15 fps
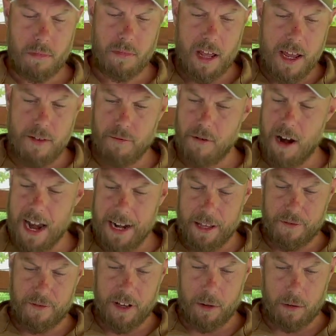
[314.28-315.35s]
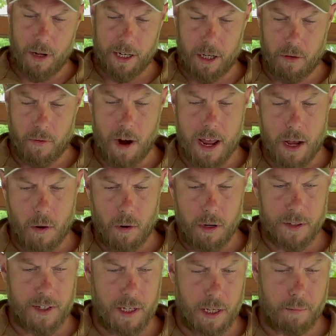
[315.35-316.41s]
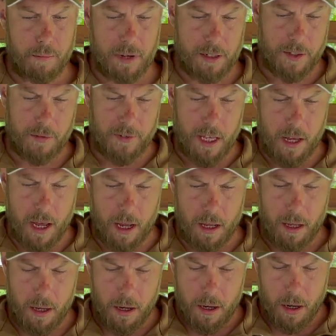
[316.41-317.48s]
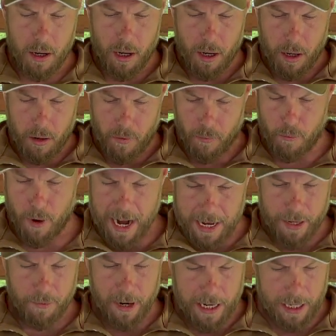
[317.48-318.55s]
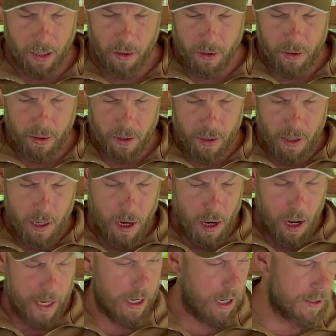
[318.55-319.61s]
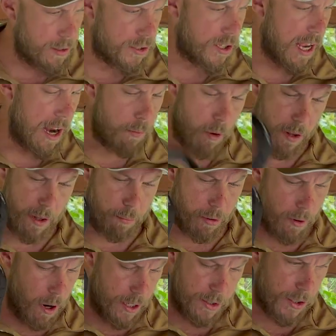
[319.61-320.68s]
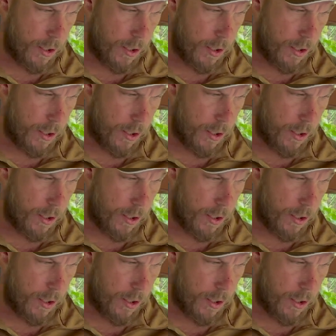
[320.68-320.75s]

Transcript: they really feel like great quality bits of kit. Really, really good. I can understand why the price